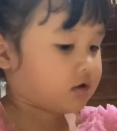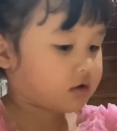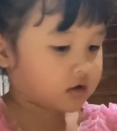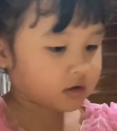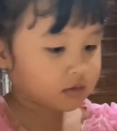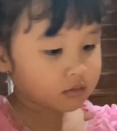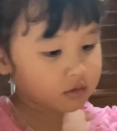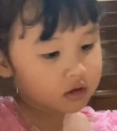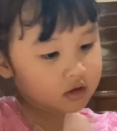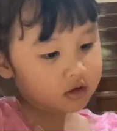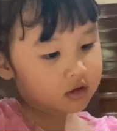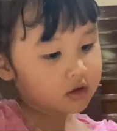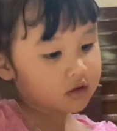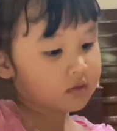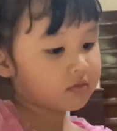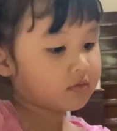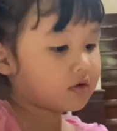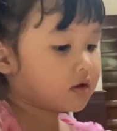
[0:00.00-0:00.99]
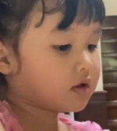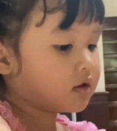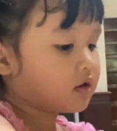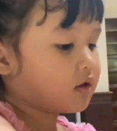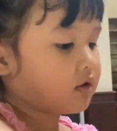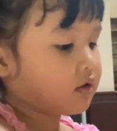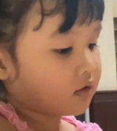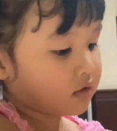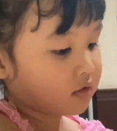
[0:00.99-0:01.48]
Give me this one
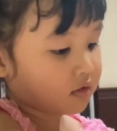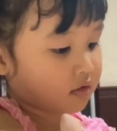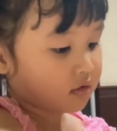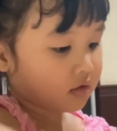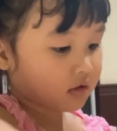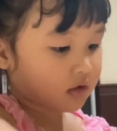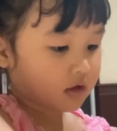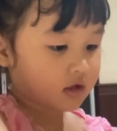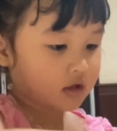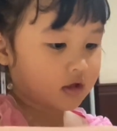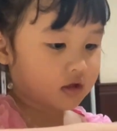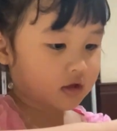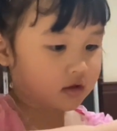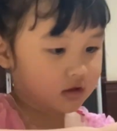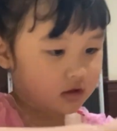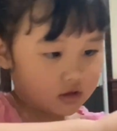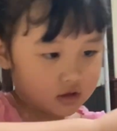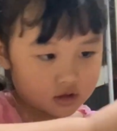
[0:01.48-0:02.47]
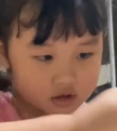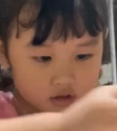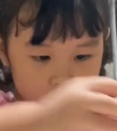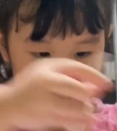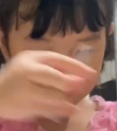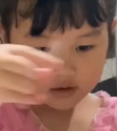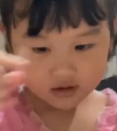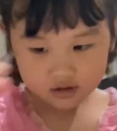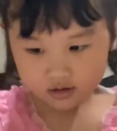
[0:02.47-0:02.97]
and this
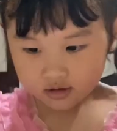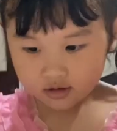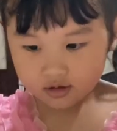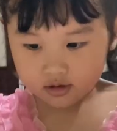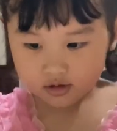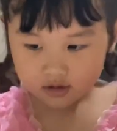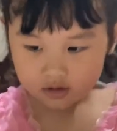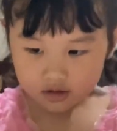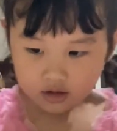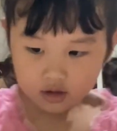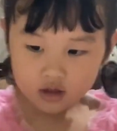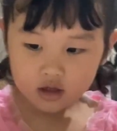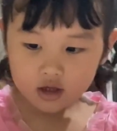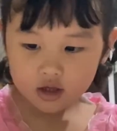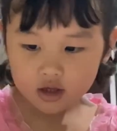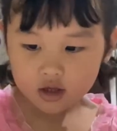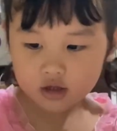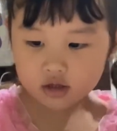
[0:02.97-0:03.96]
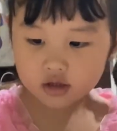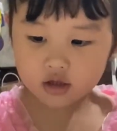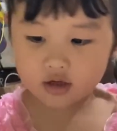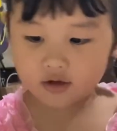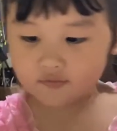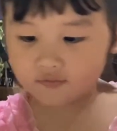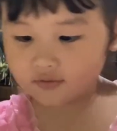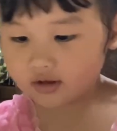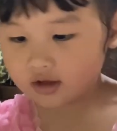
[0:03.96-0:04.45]
nice
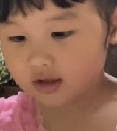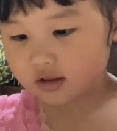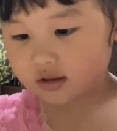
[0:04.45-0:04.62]
thing.